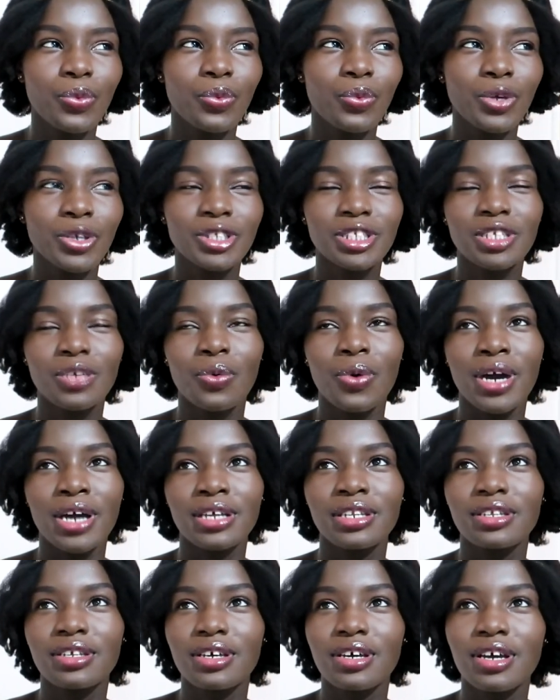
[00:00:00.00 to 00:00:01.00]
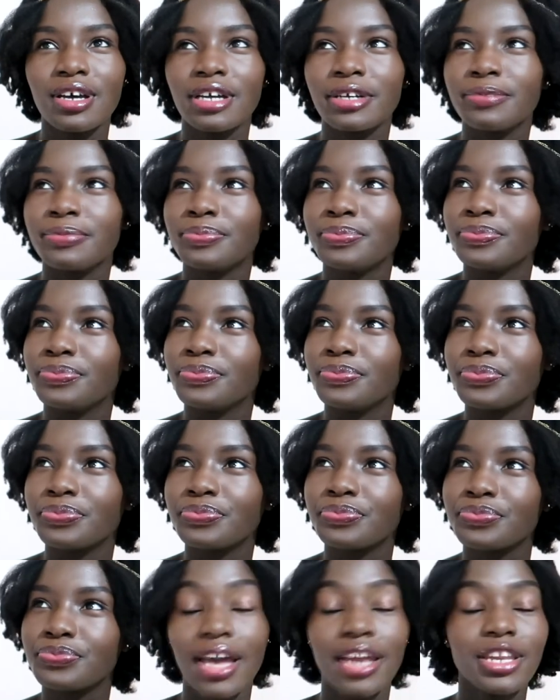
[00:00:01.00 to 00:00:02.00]
what's the word?
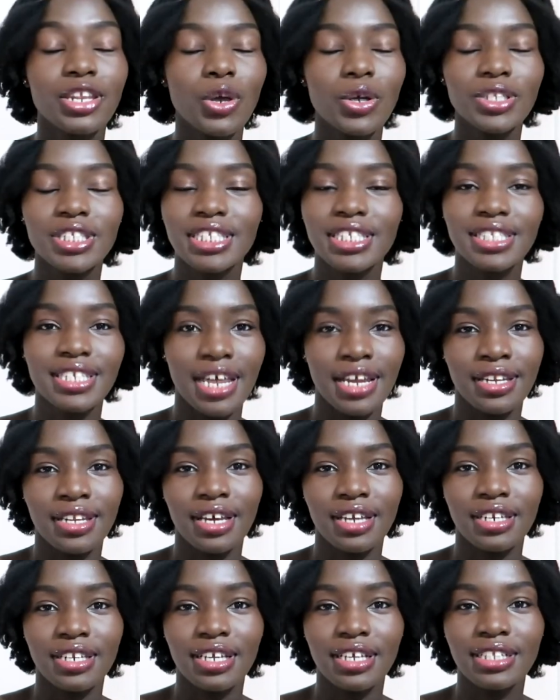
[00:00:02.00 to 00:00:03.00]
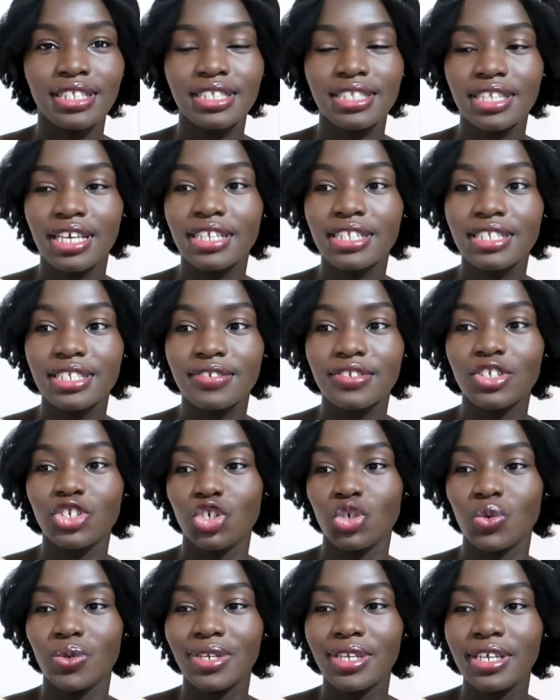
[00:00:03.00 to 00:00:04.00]
Not standard. It's
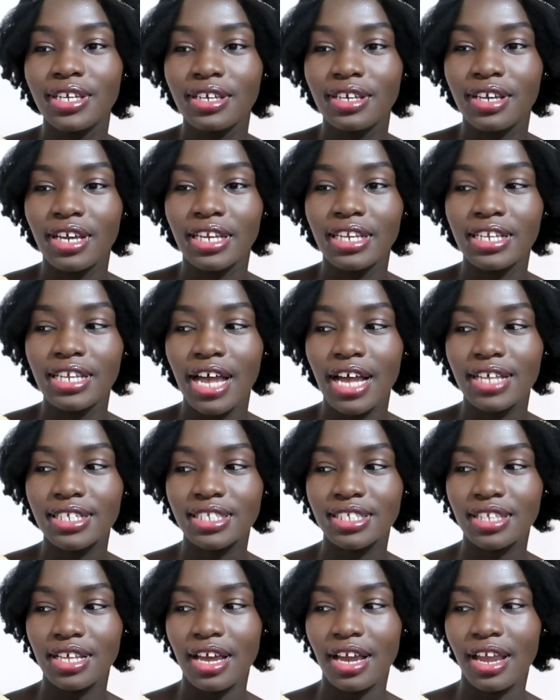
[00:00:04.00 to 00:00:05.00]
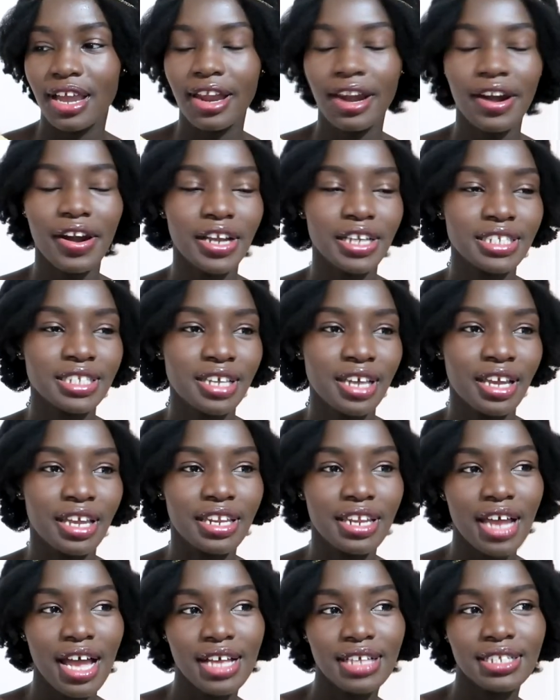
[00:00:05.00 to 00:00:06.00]
unique, and it has a character,
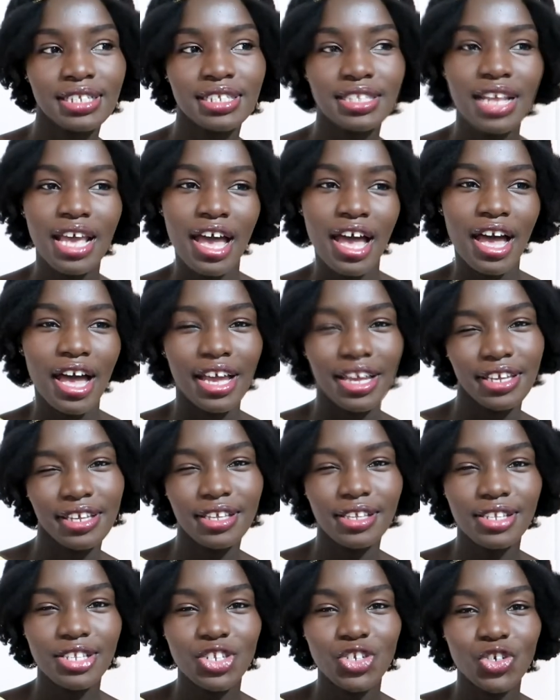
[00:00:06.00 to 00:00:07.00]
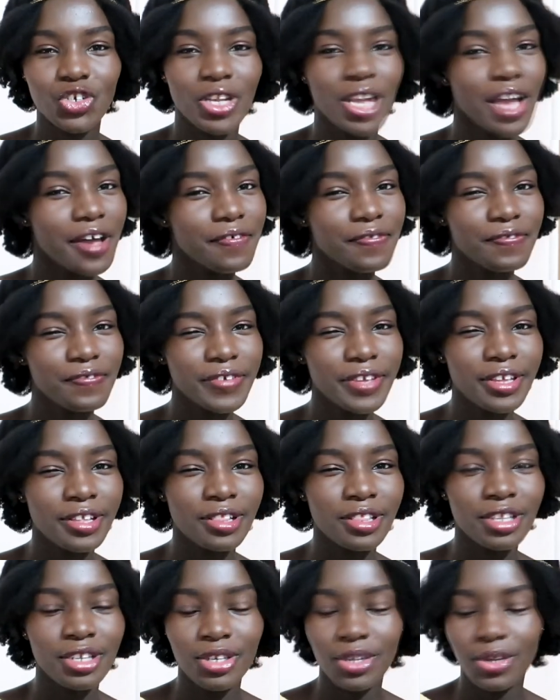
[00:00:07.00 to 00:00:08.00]
it has a history, a feel, you